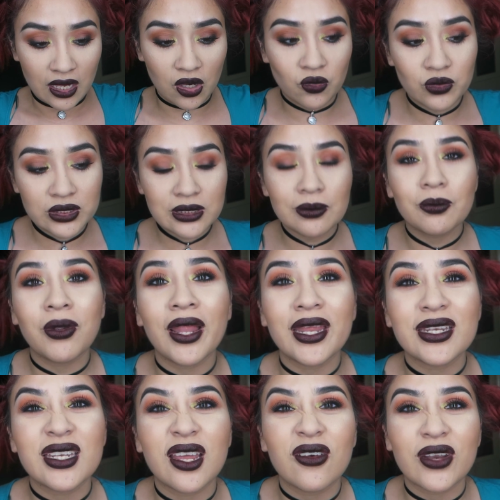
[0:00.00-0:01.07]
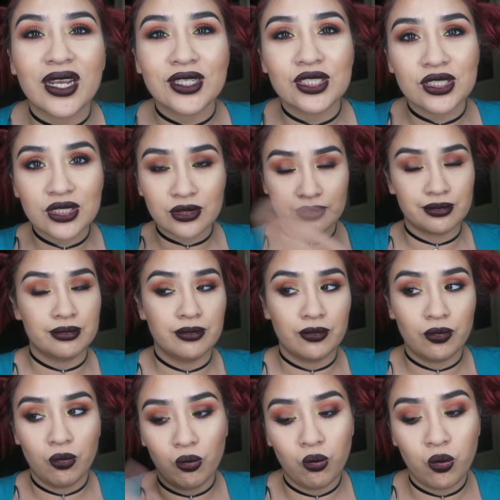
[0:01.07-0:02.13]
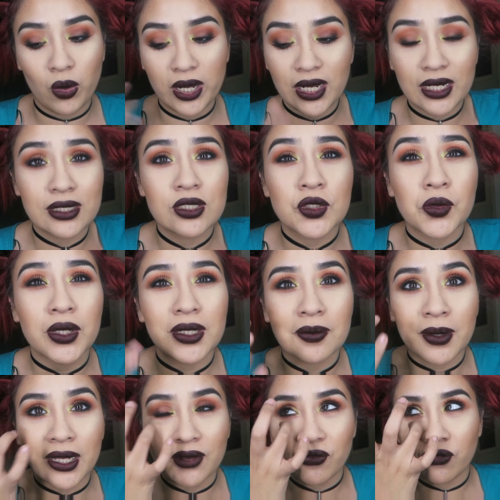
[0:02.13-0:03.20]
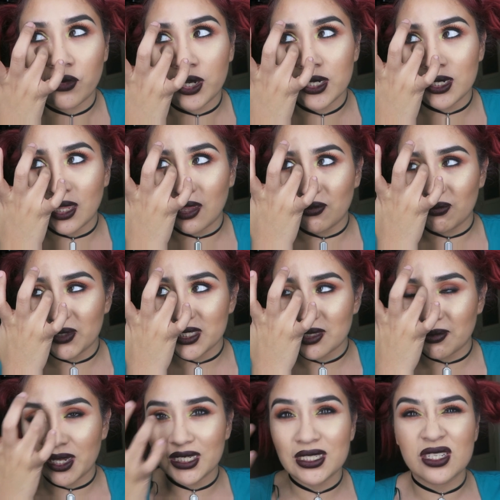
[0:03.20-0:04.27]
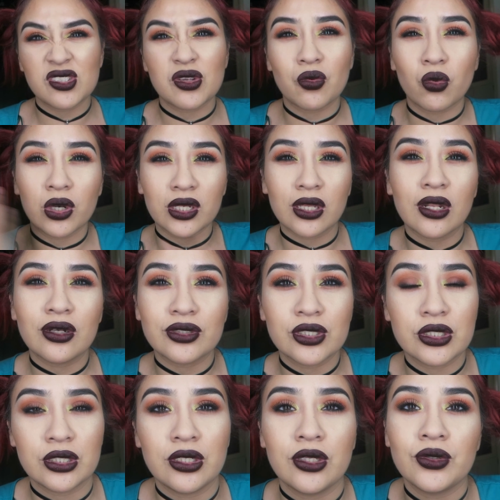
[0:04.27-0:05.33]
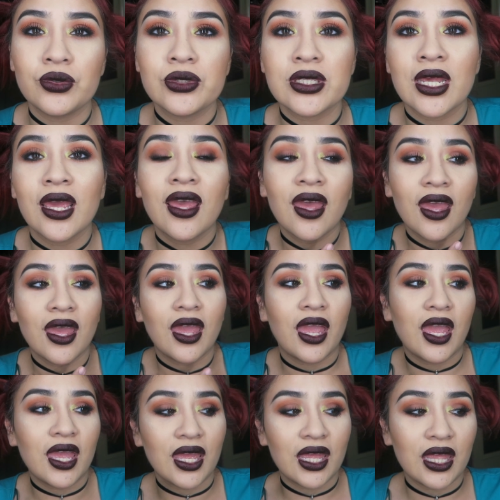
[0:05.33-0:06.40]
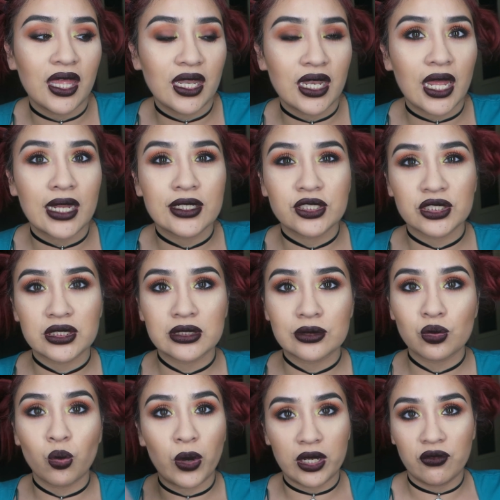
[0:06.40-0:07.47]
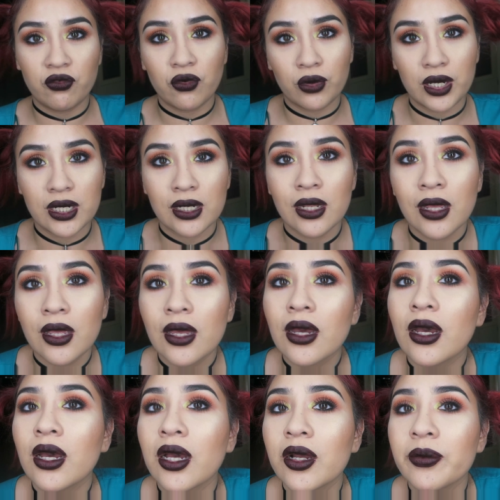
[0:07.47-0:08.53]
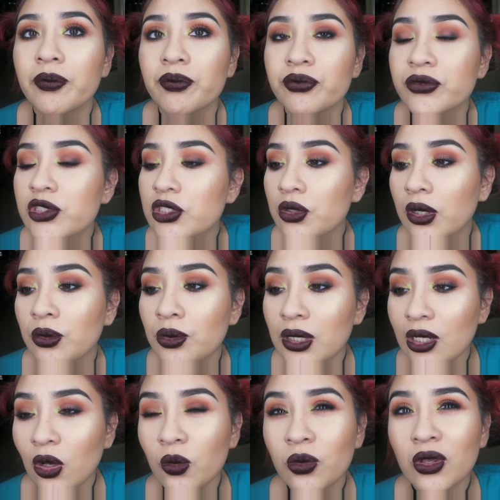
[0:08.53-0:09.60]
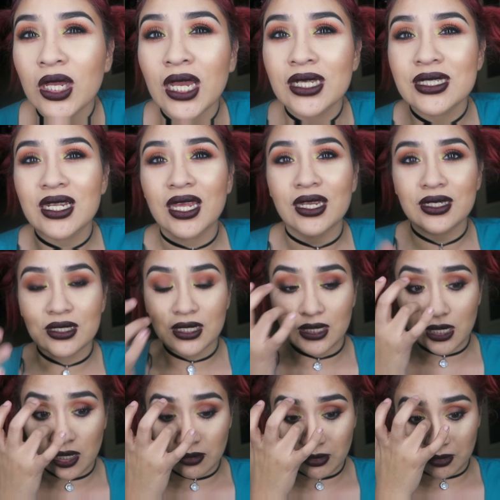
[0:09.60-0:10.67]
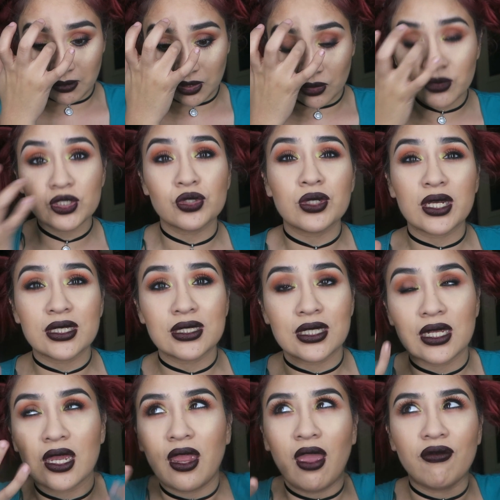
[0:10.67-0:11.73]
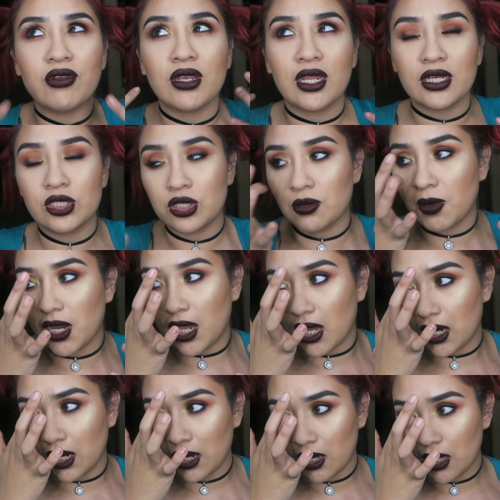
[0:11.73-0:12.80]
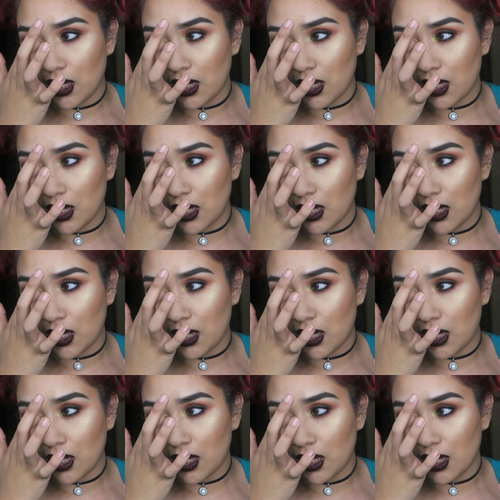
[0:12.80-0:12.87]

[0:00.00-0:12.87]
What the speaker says: It wasn't planned out. I just went into it. My friend gave me some ideas on what colors to use, and I just went for it. So I really hope you guys liked it. Let me know what you guys think. I have an itch on my eye.